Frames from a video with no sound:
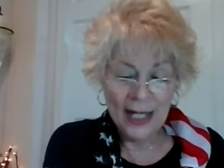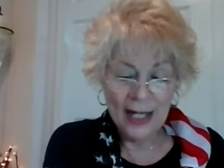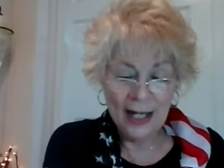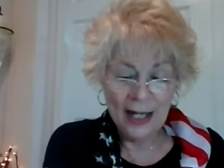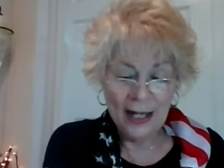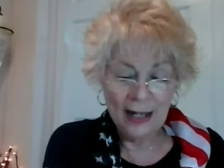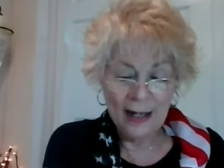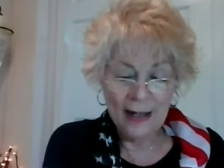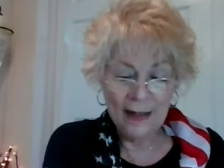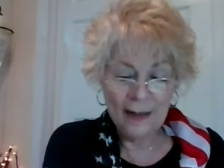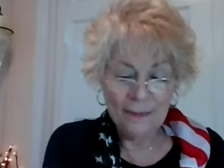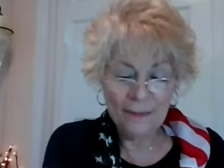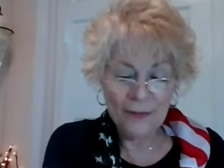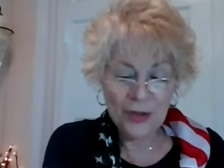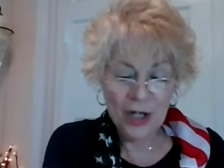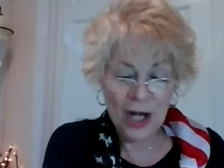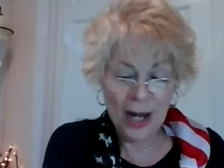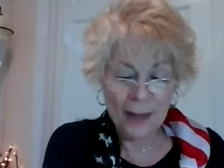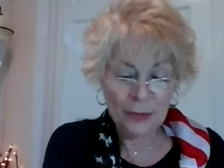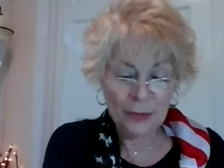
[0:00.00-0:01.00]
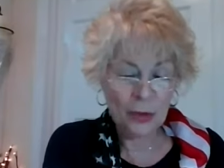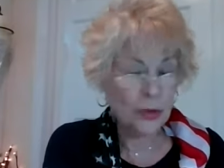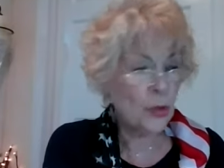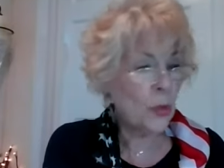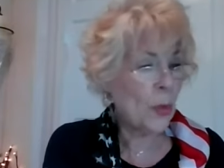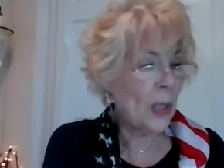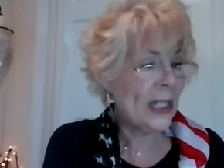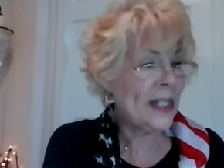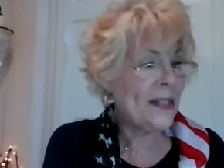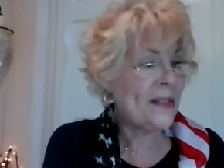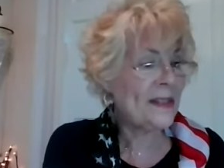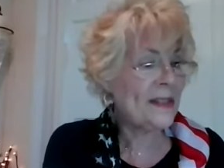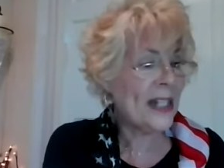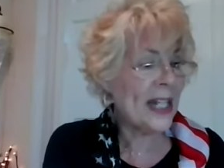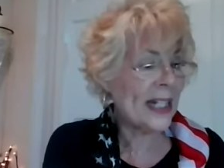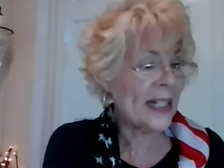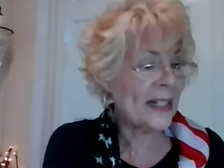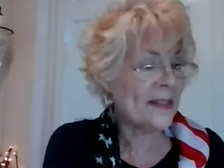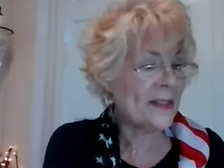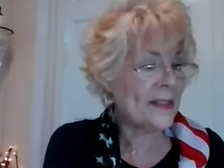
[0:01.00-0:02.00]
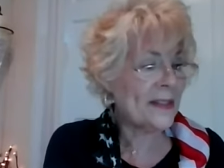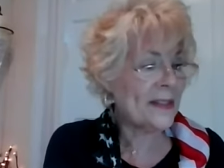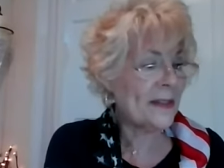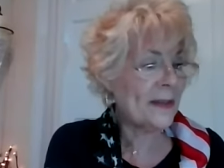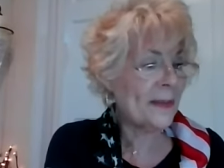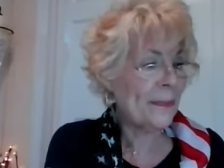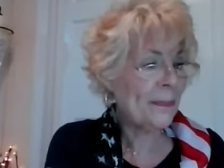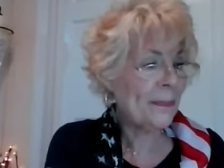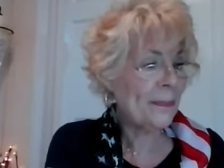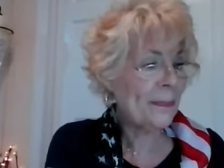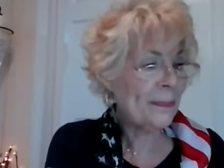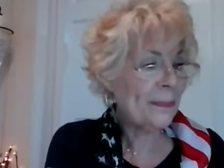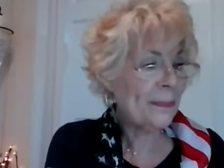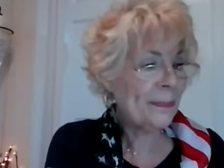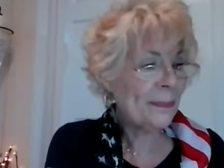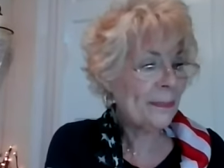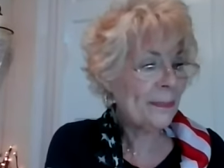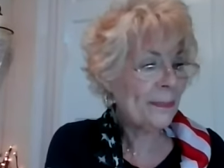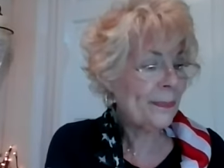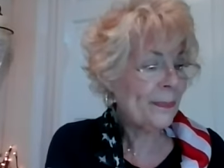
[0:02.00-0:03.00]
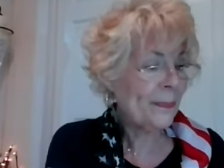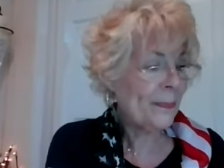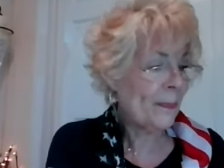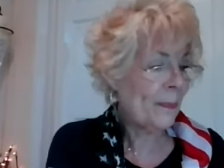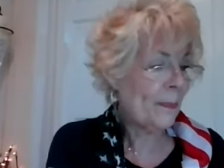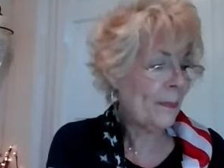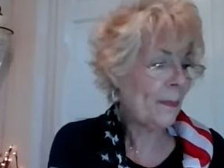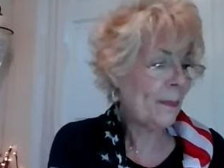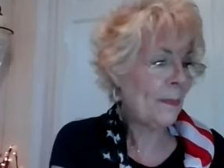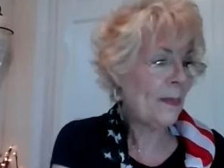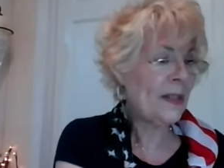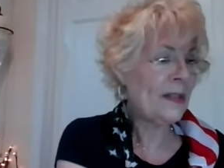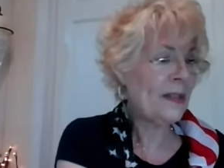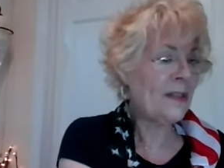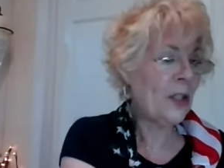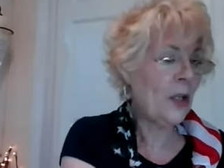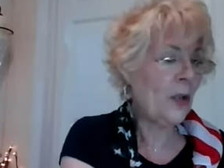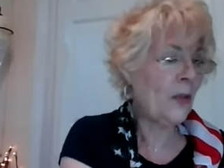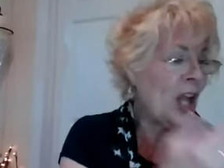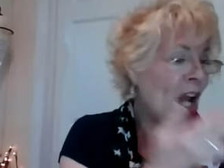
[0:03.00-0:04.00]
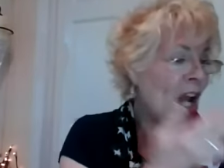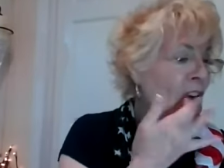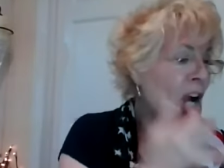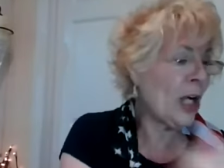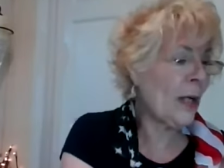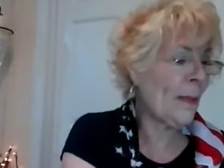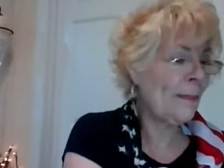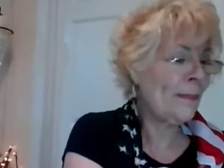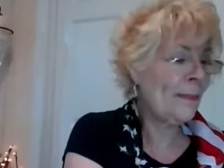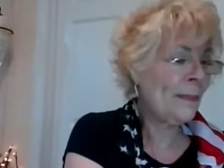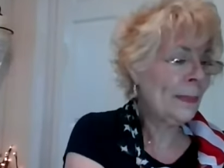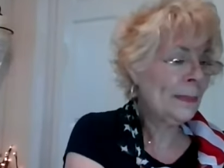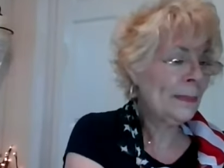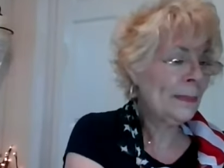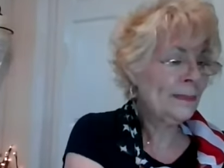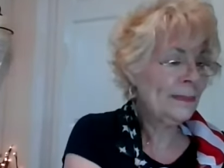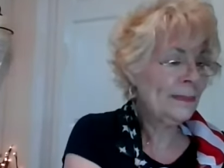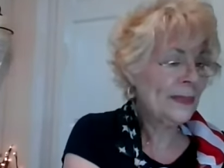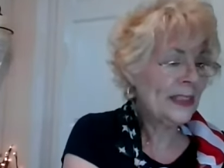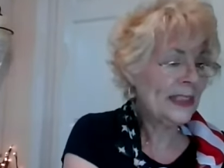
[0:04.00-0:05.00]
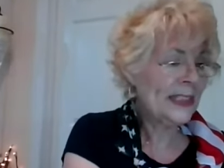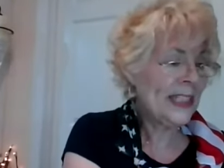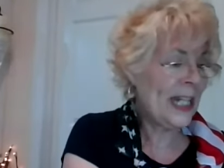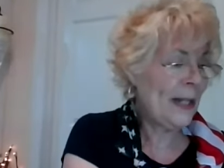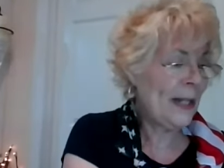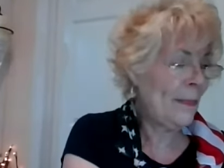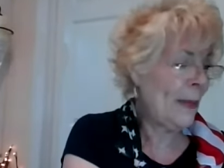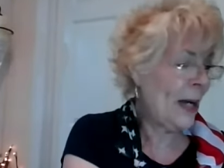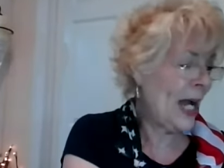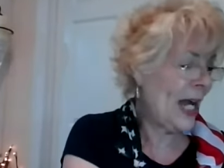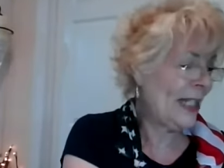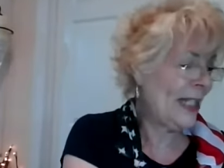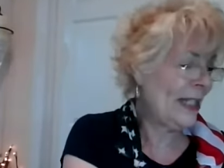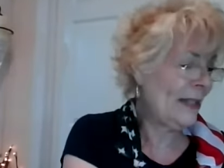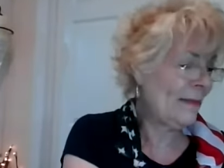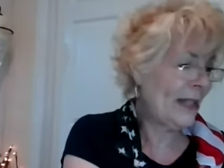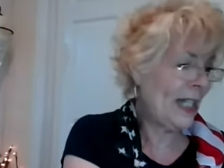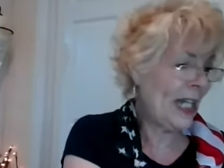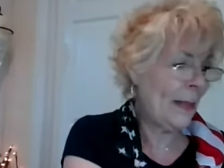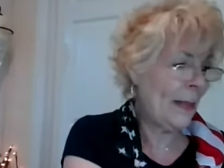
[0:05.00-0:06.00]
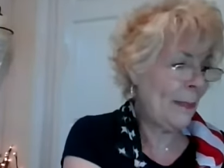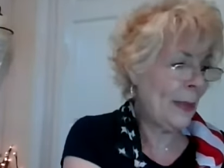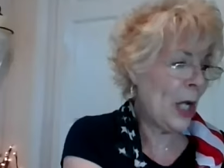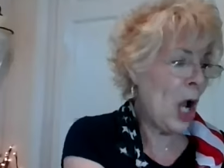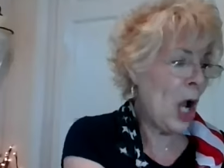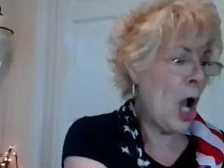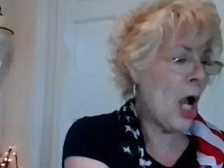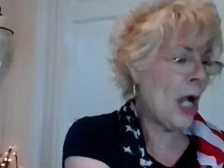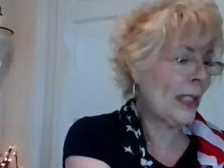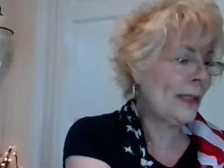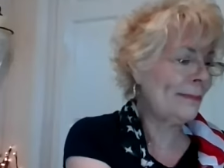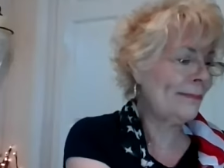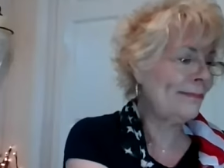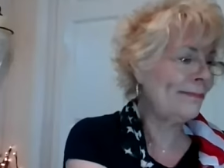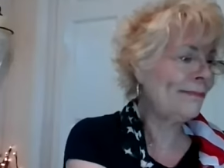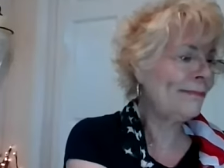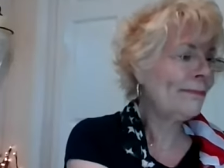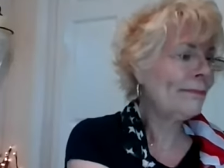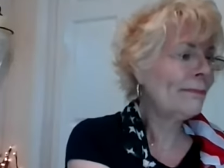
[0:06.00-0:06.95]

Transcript: Um, chapter 26. Let's go there. Let's keep on, keep it on.